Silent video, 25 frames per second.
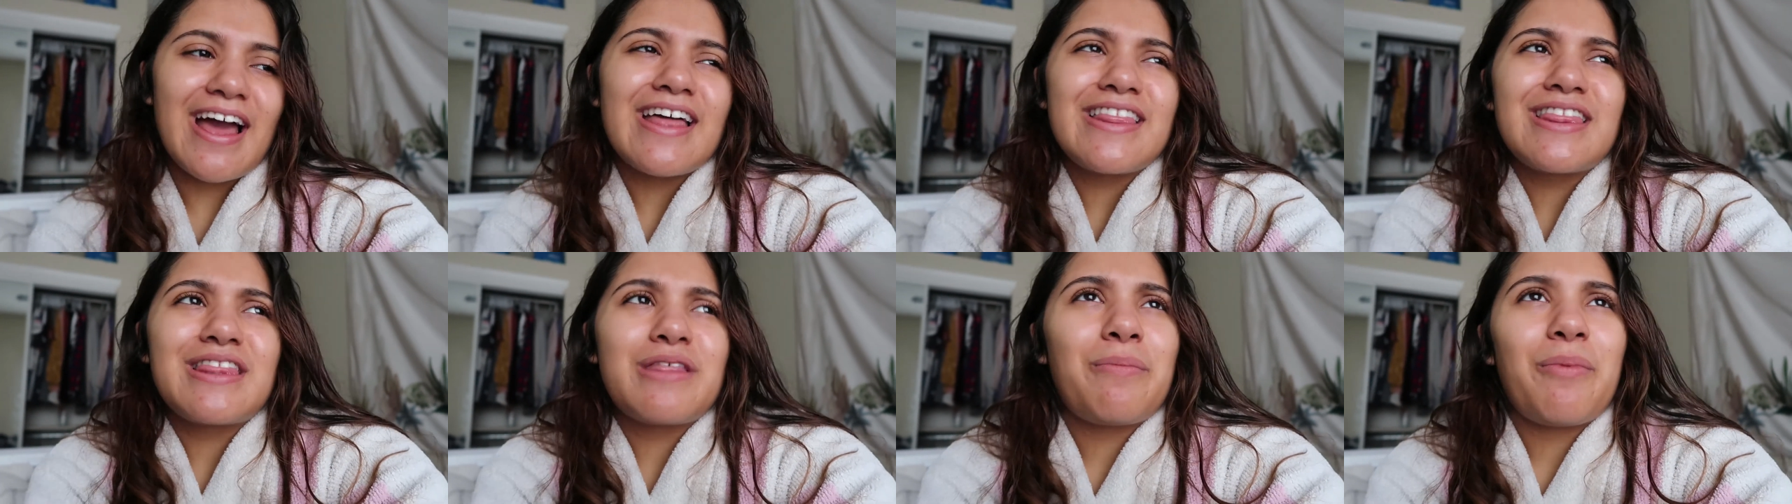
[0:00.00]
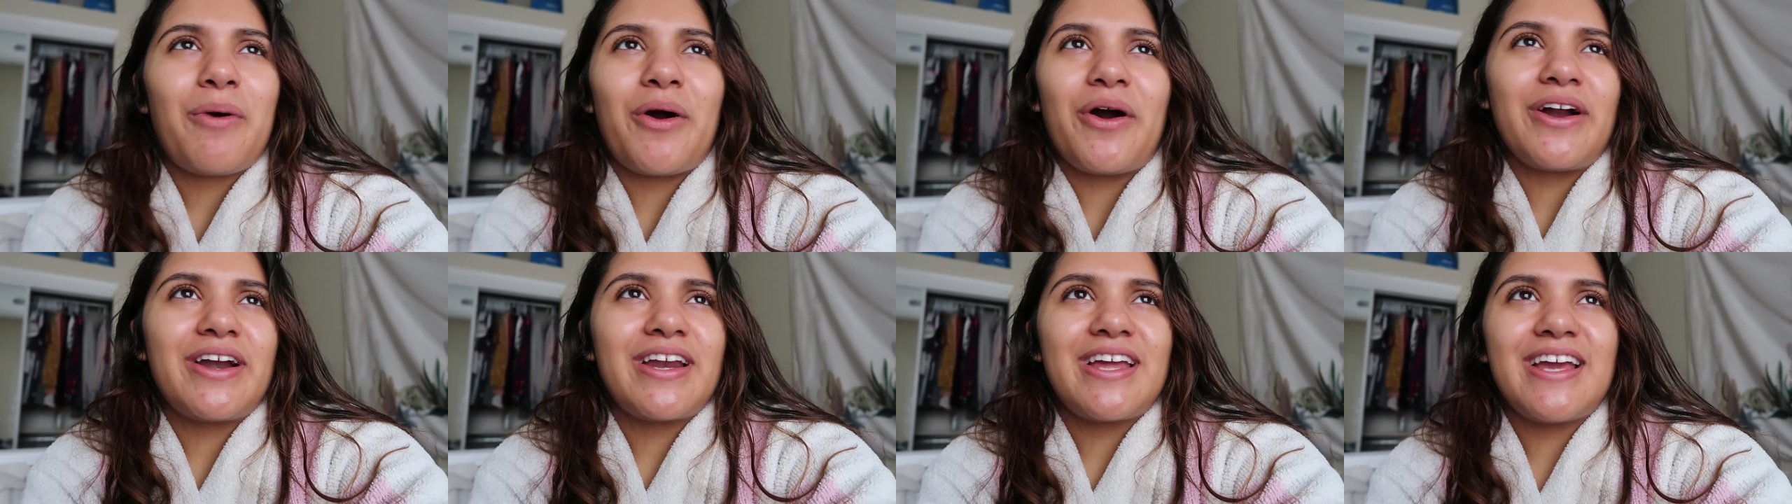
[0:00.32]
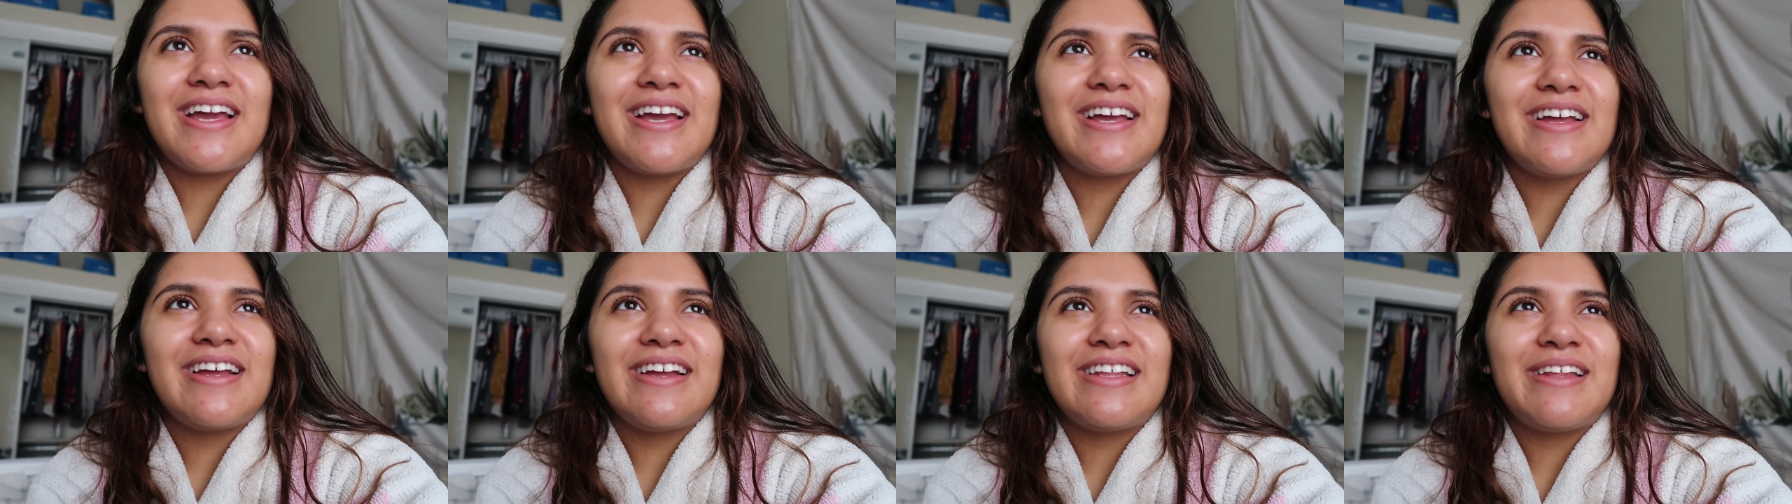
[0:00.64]
at the
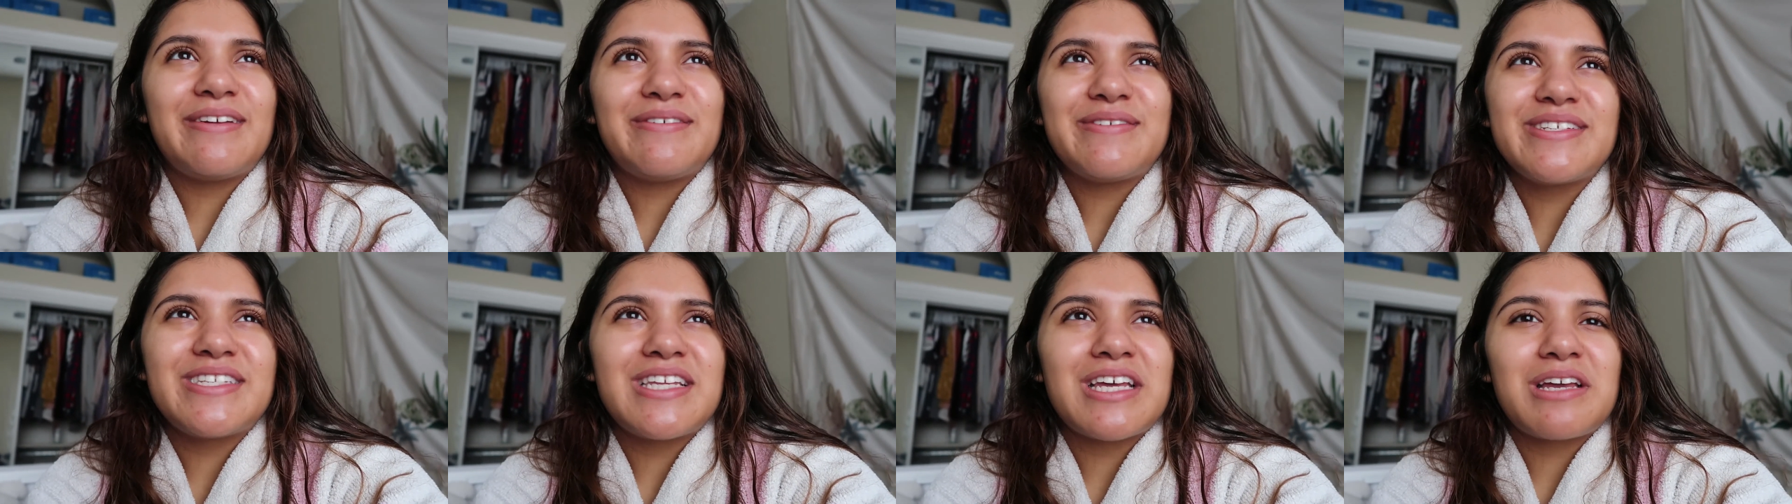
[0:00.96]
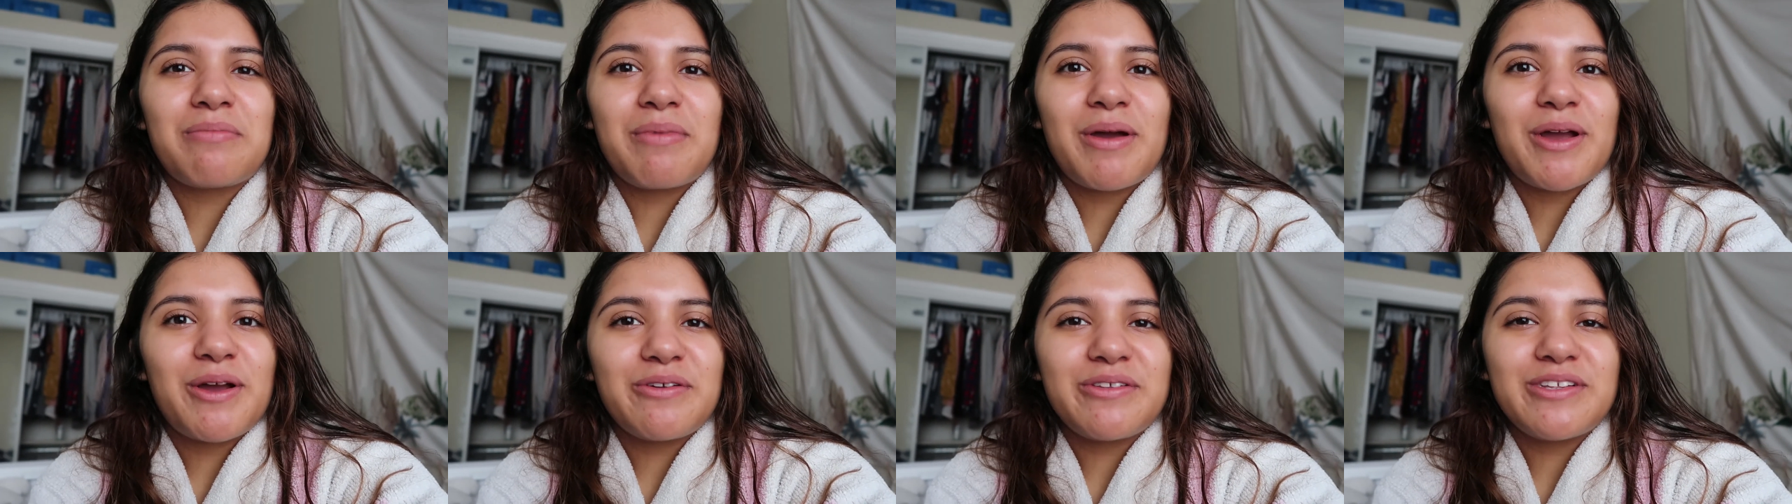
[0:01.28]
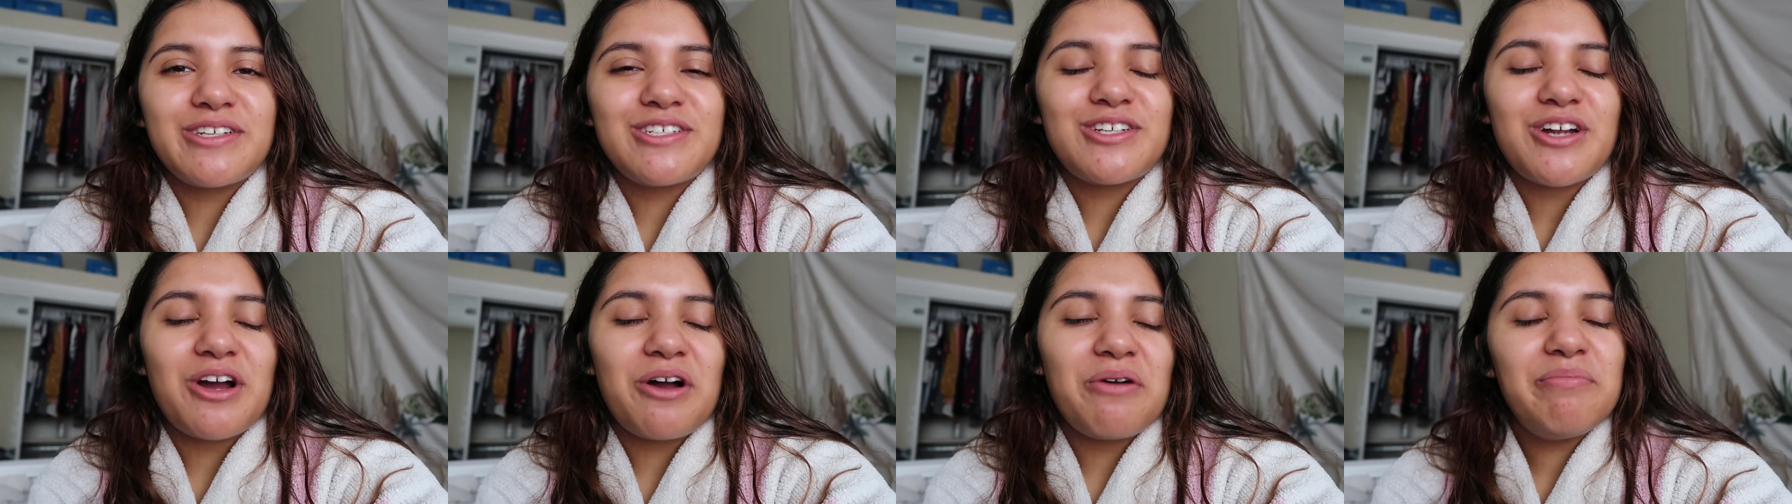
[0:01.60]
party and that was like my
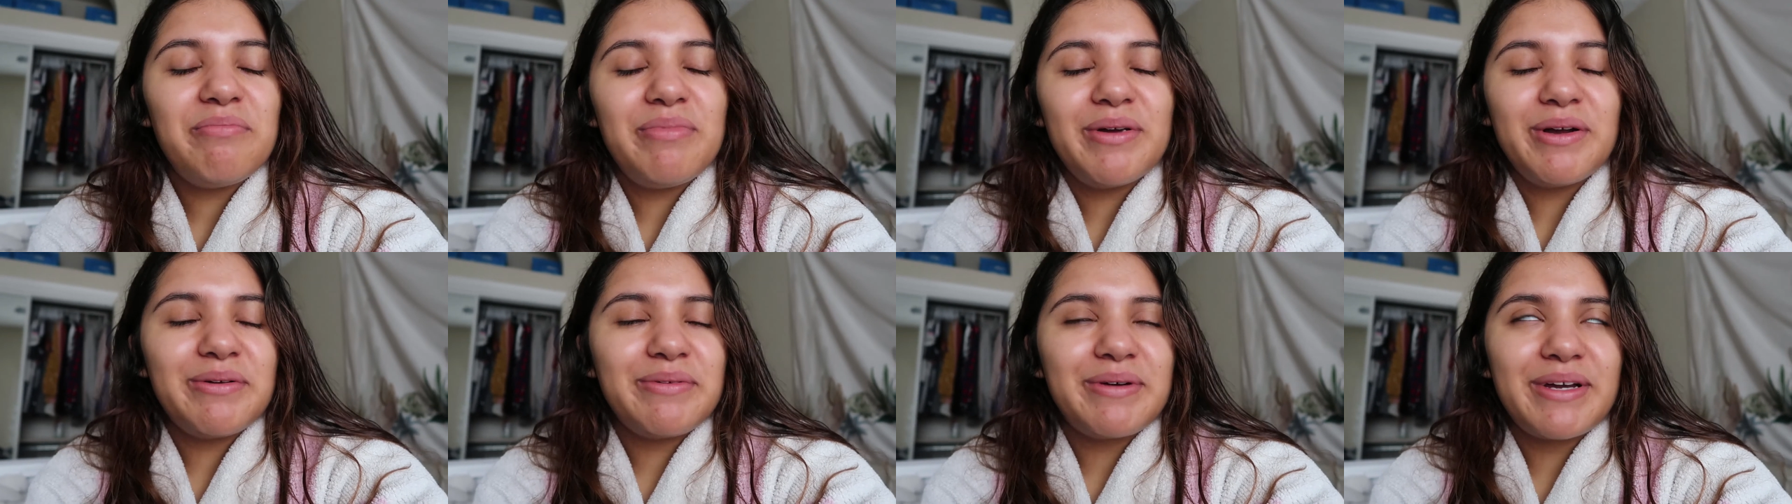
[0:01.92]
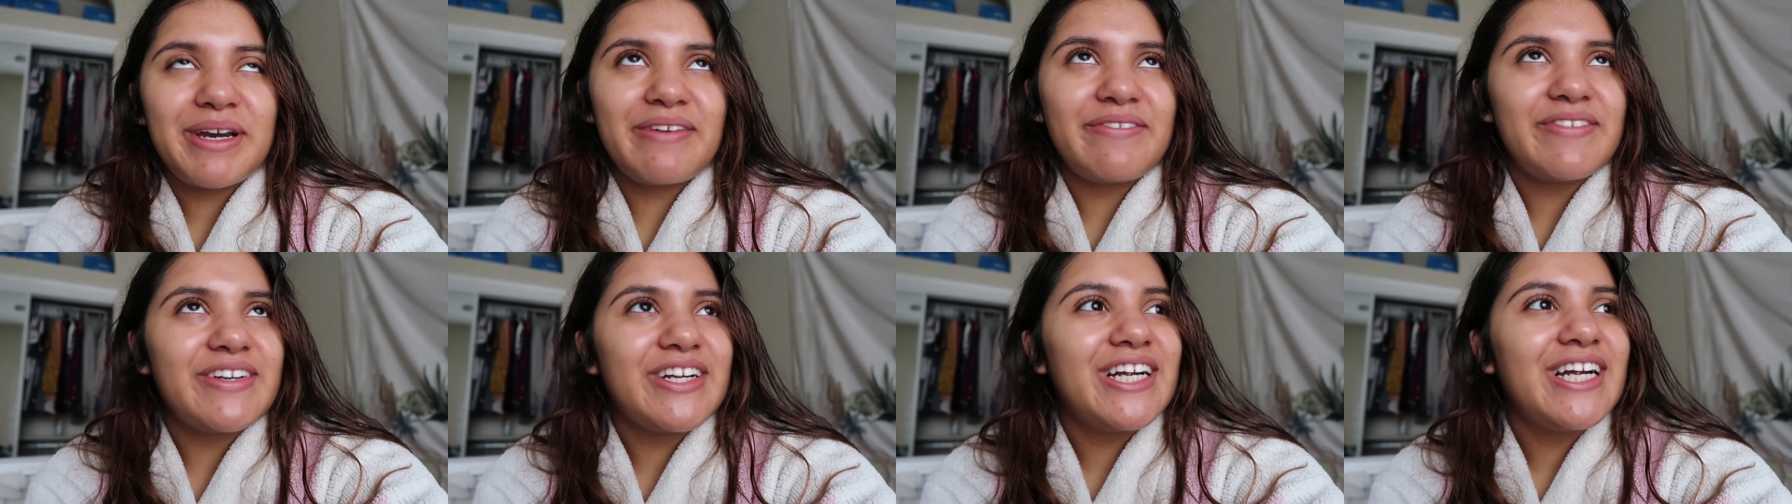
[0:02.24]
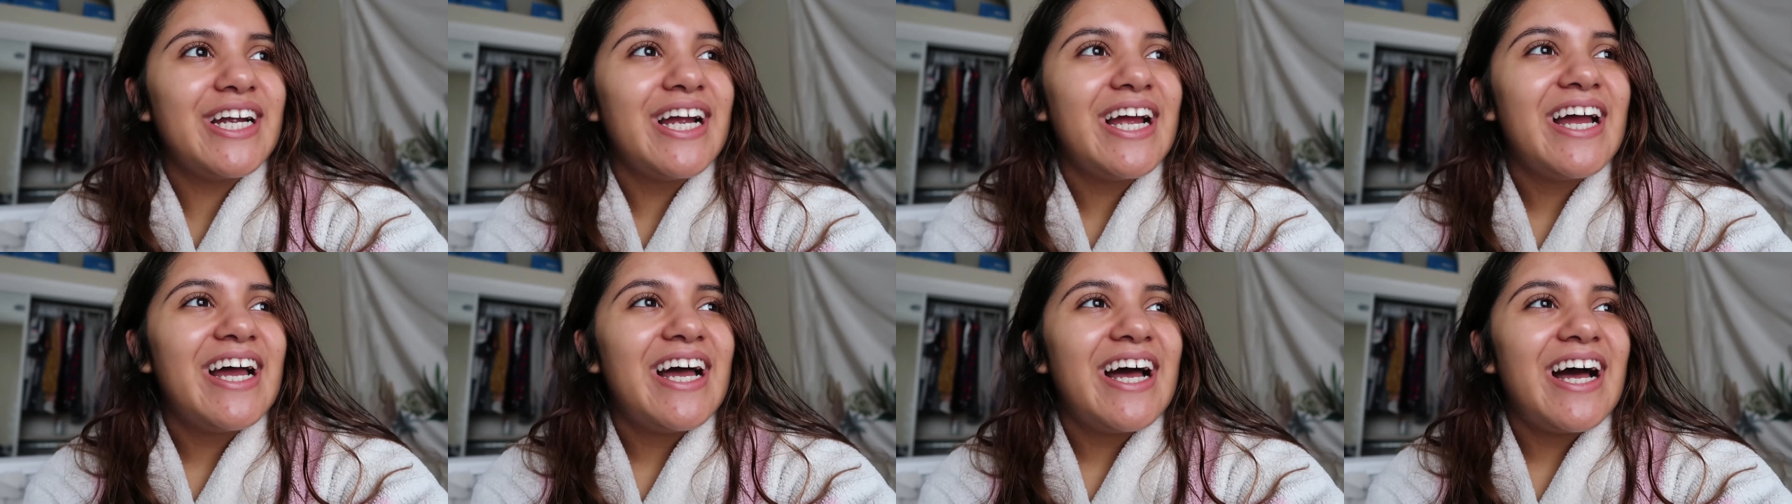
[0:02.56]
only job, but whatever.